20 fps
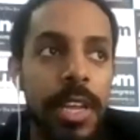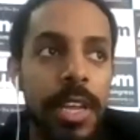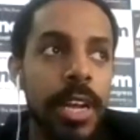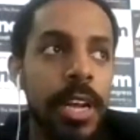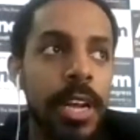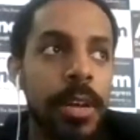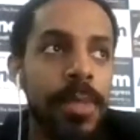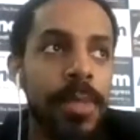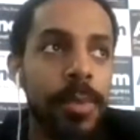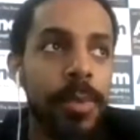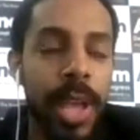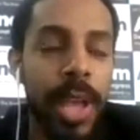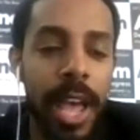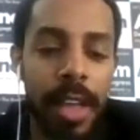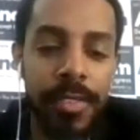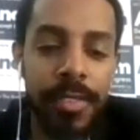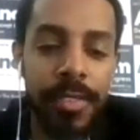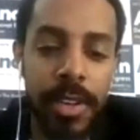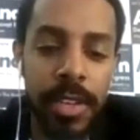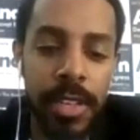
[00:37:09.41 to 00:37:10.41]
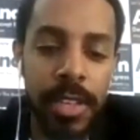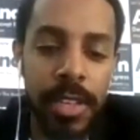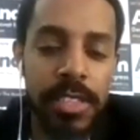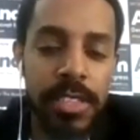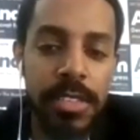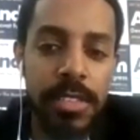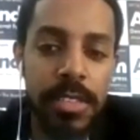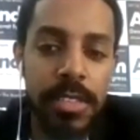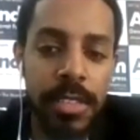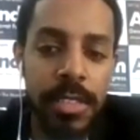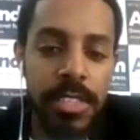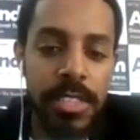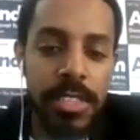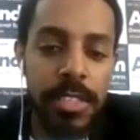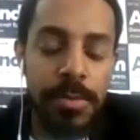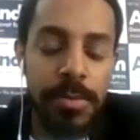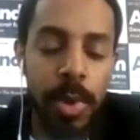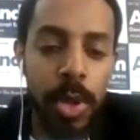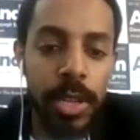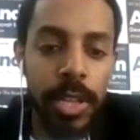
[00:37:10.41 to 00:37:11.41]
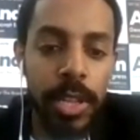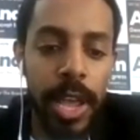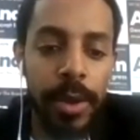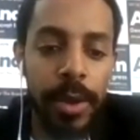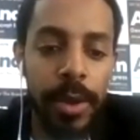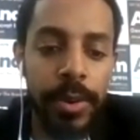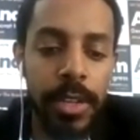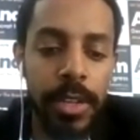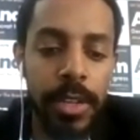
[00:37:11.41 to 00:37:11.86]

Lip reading: that we have in this small county.